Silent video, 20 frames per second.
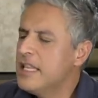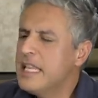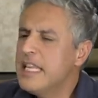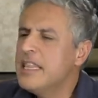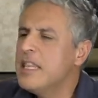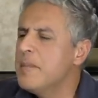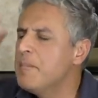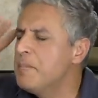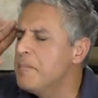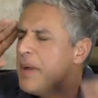
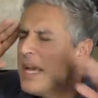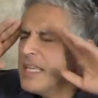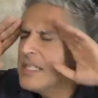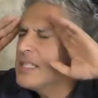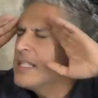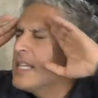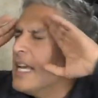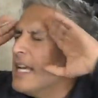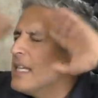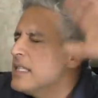in the
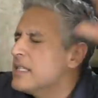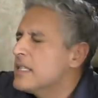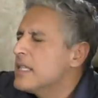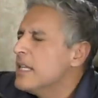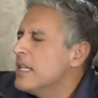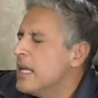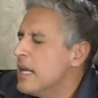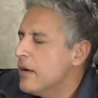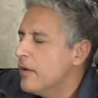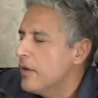best case
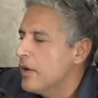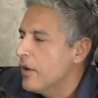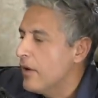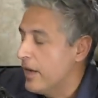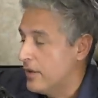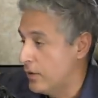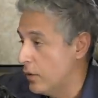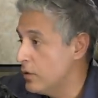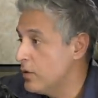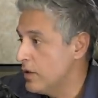scenario,
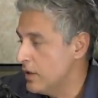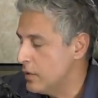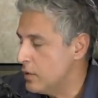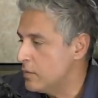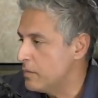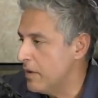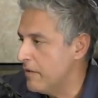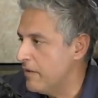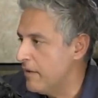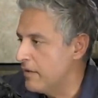I told you
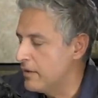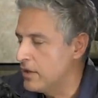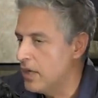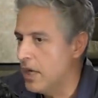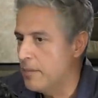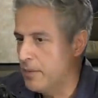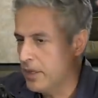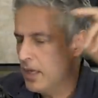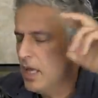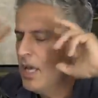this was my favorite
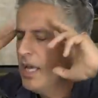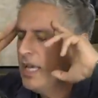topic.